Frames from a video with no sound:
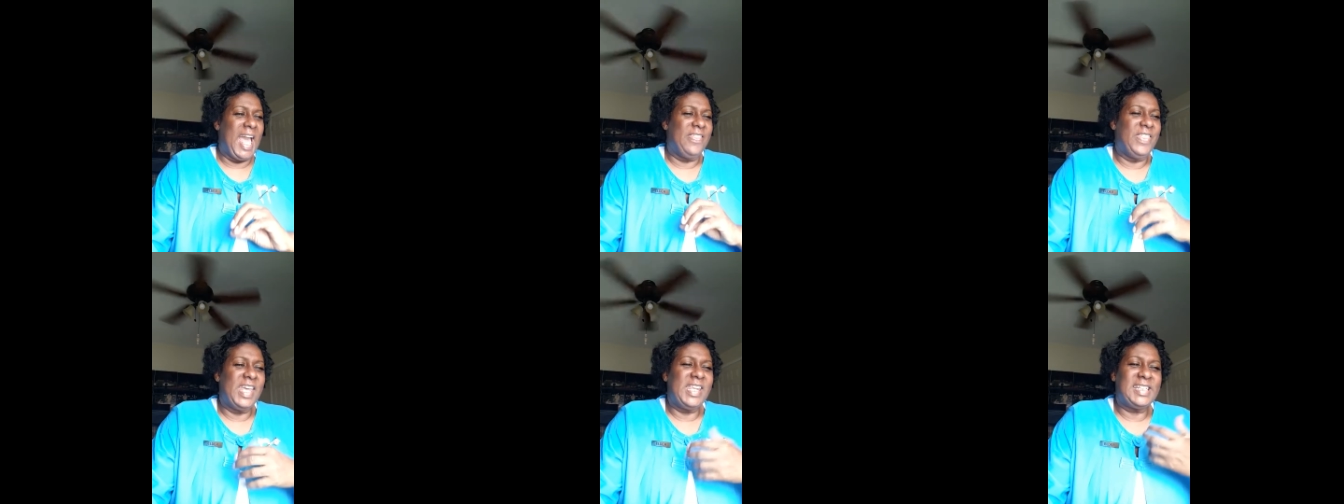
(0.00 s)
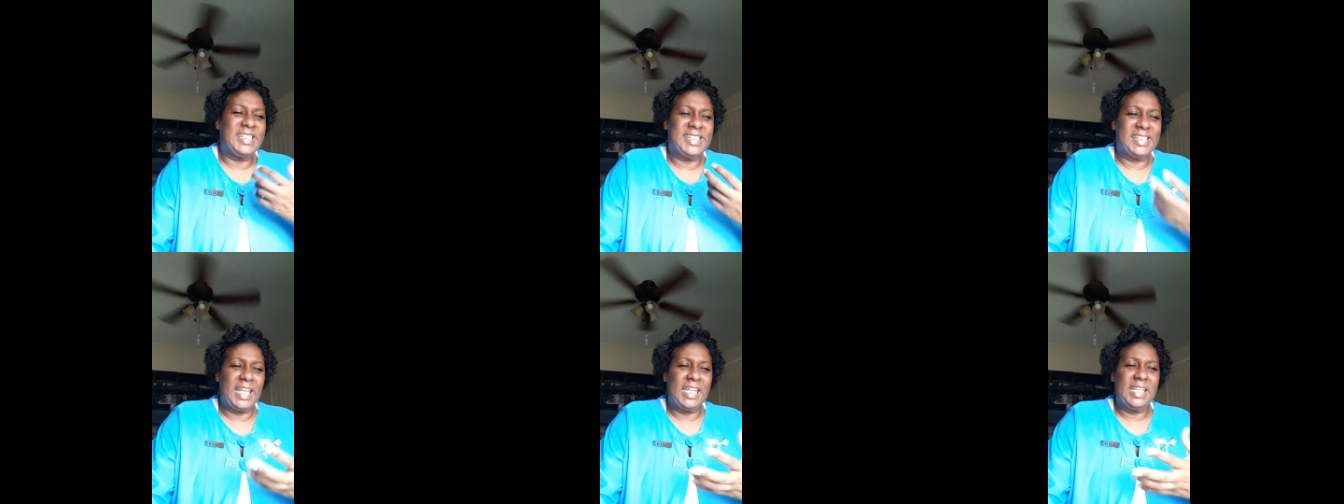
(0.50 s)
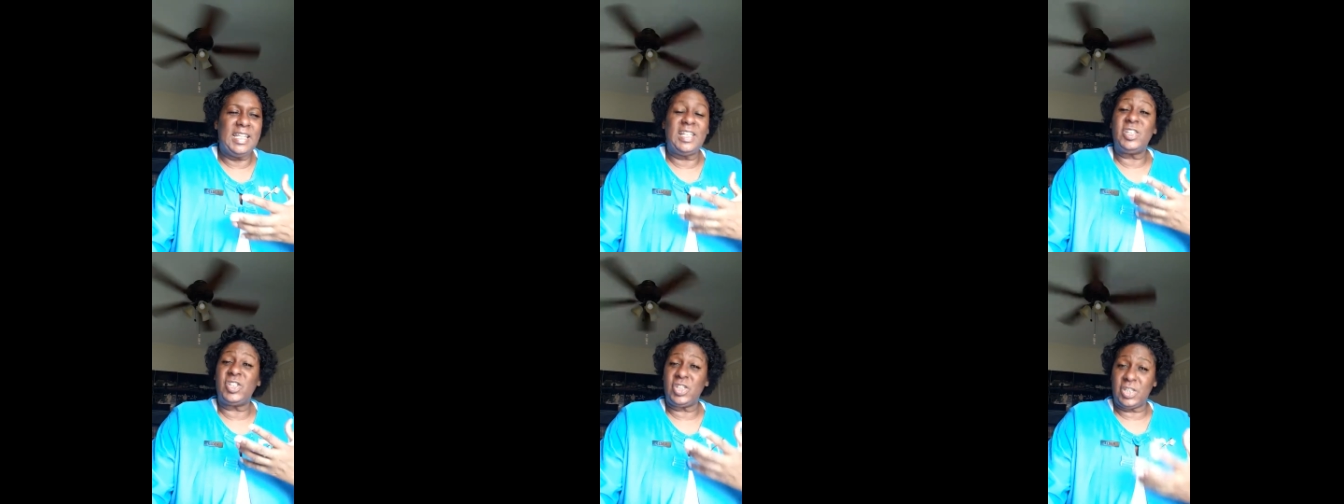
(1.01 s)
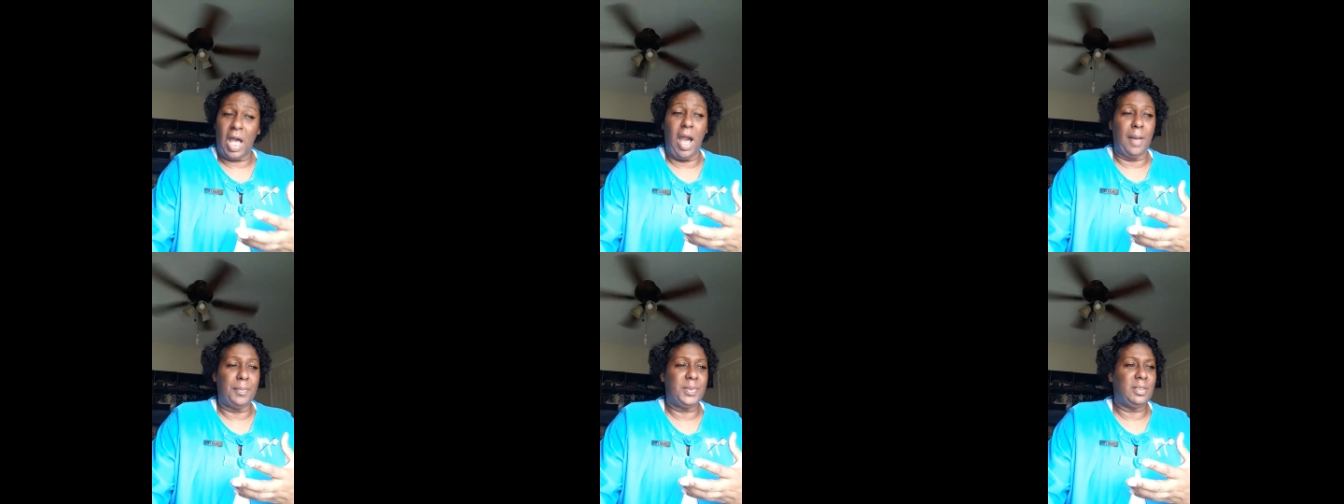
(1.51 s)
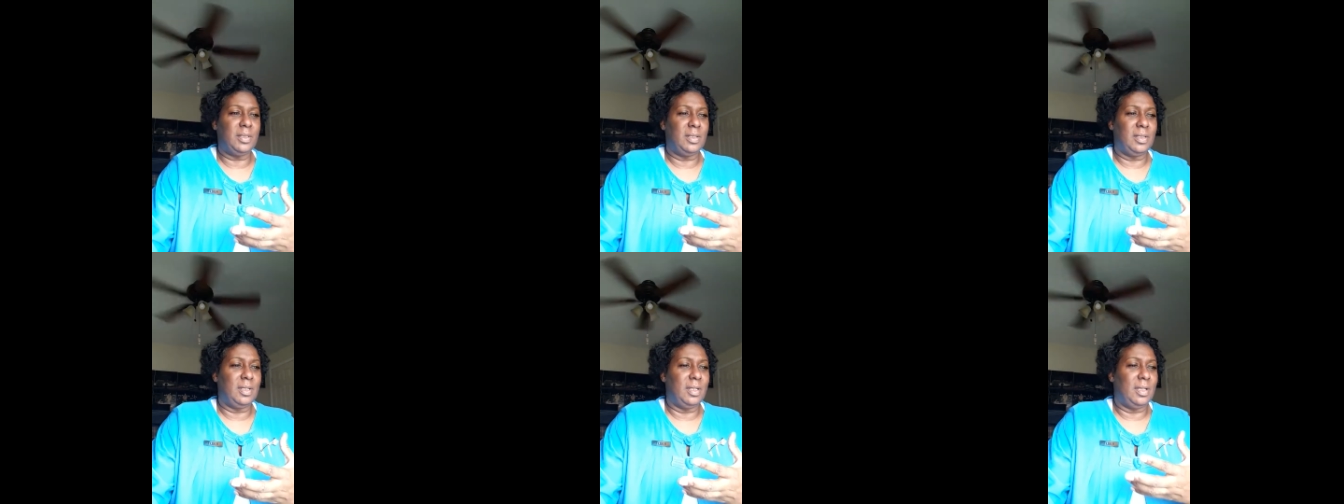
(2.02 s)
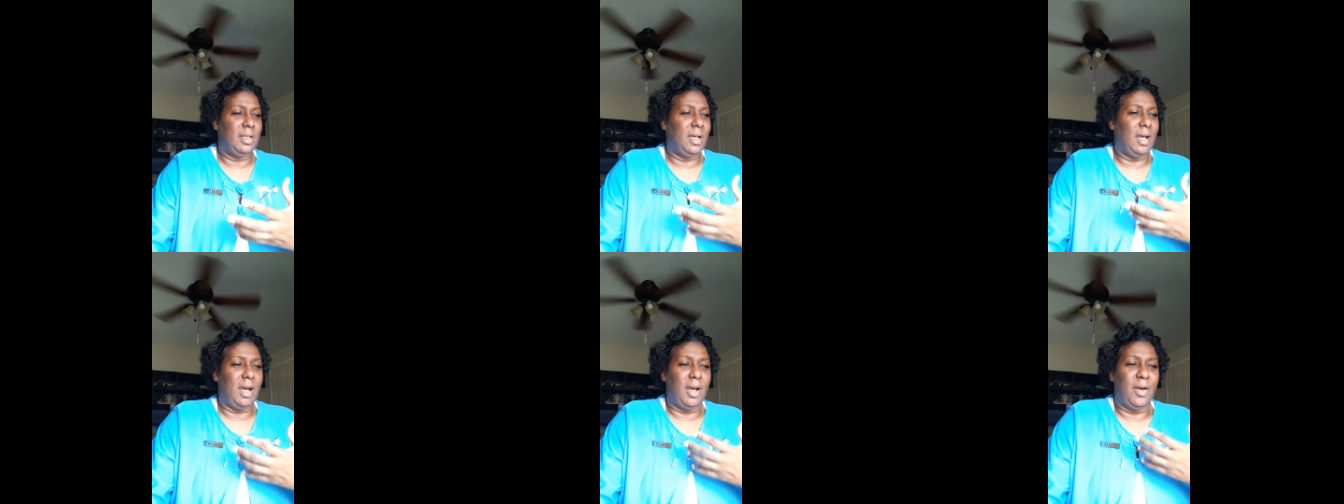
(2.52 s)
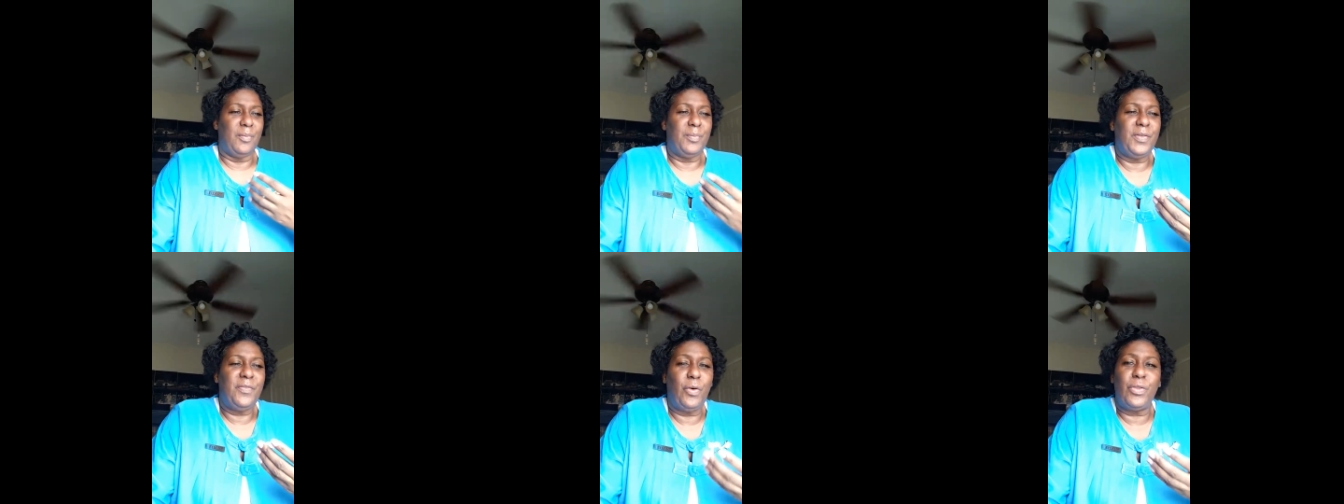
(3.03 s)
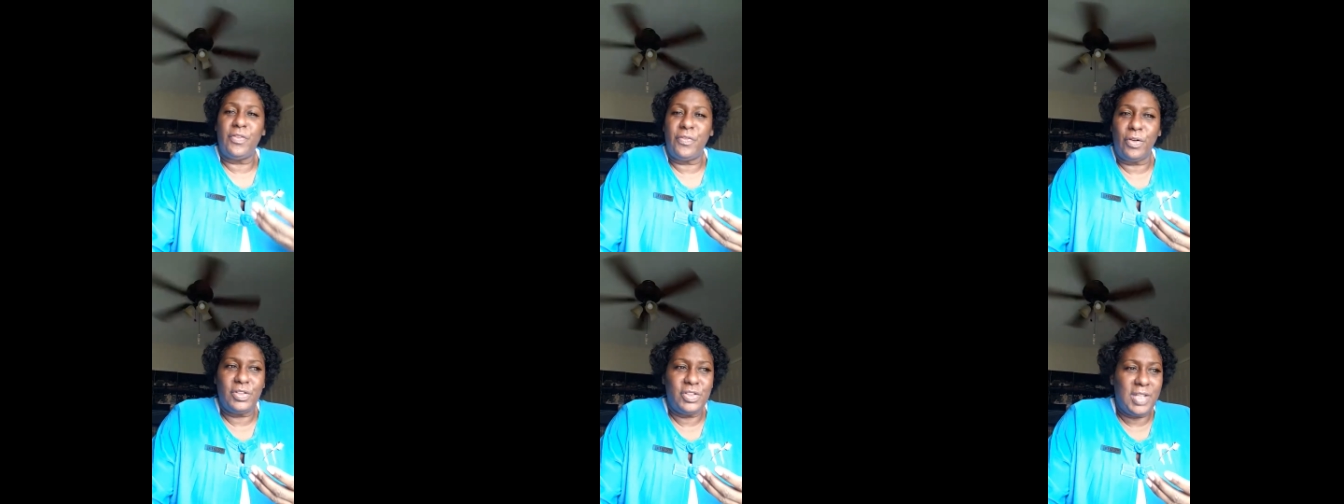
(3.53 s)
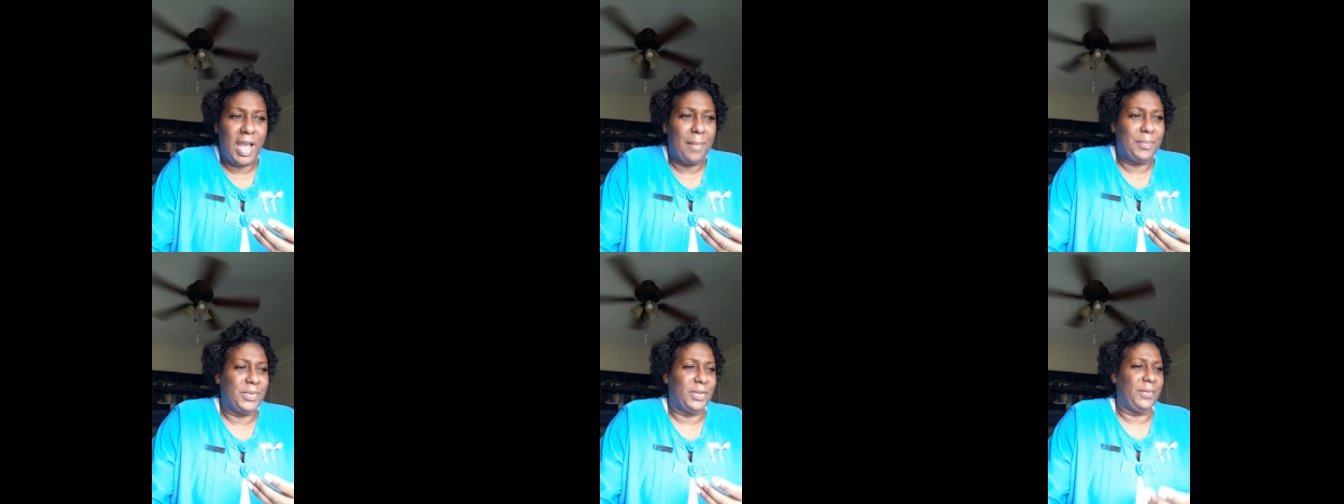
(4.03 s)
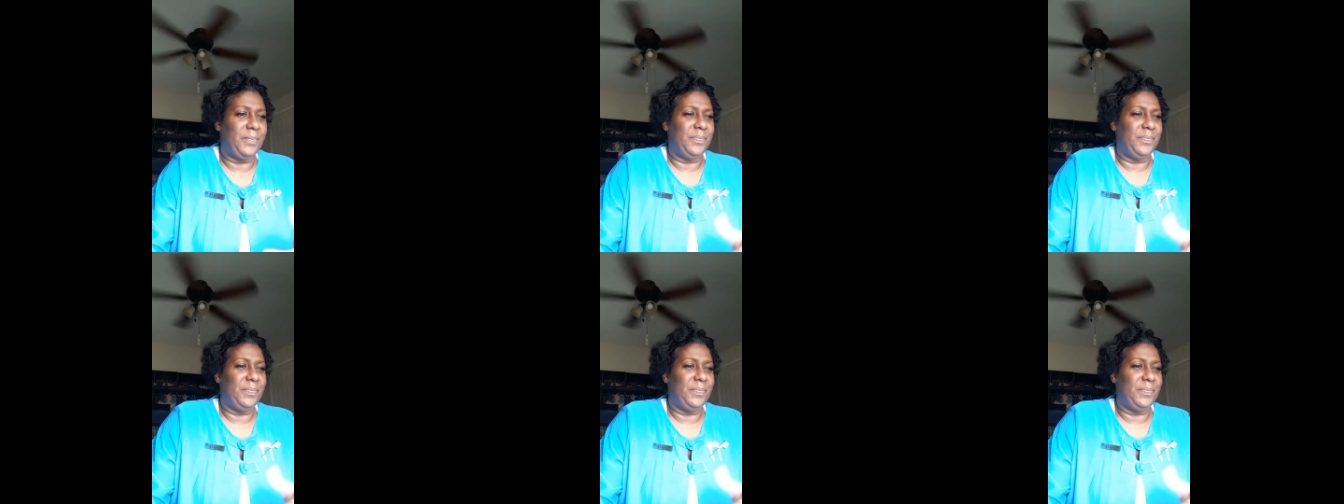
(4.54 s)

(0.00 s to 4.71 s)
Then it suddenly stopped uh, before the first chapter